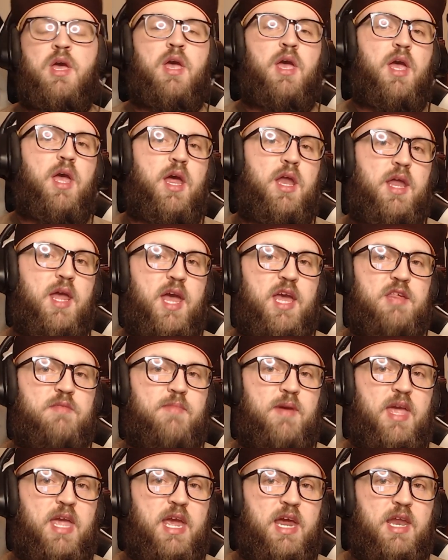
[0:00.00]
and it has
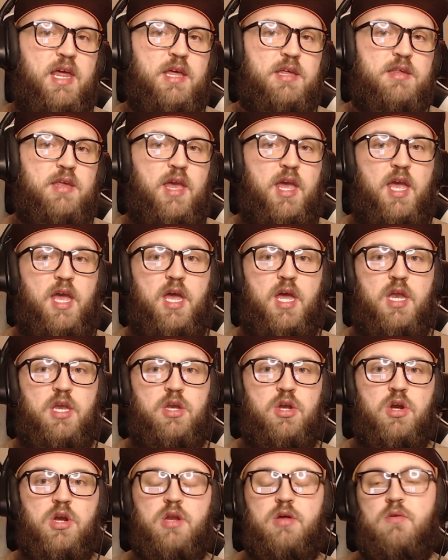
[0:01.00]
mechanics, and
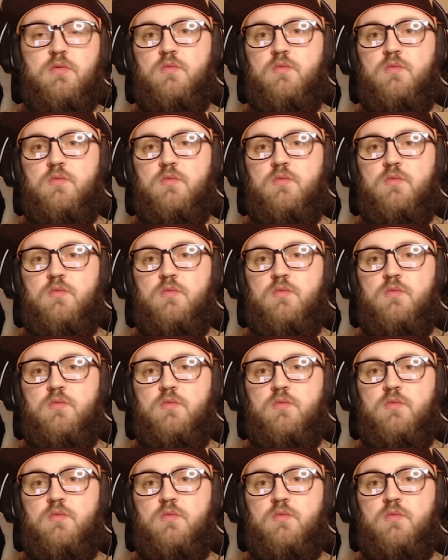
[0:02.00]
you're going